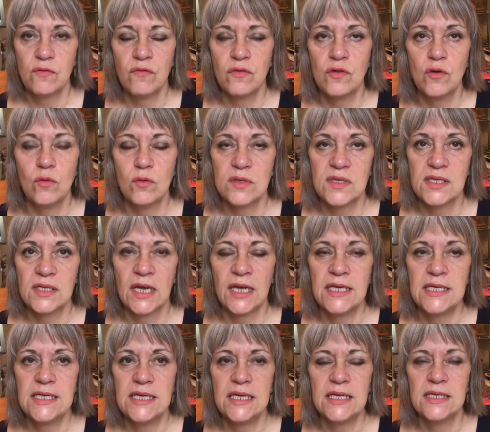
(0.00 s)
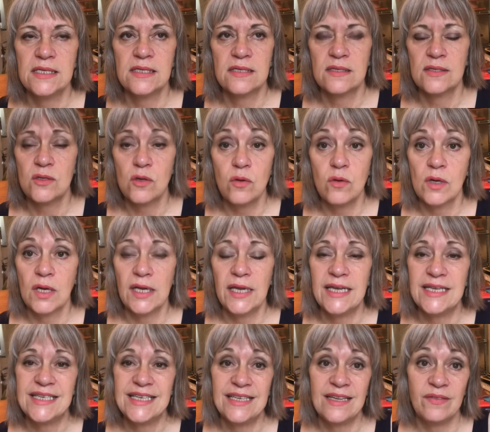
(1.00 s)
thoughts and ideas
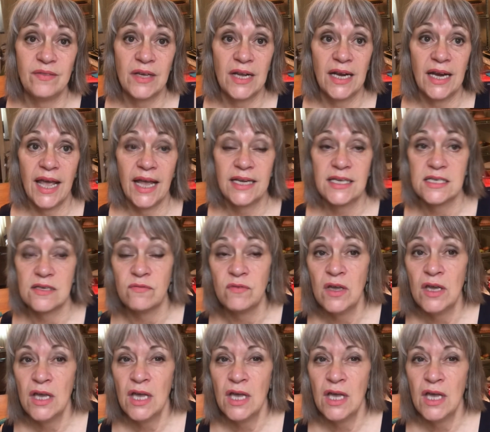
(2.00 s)
circulated in the collective.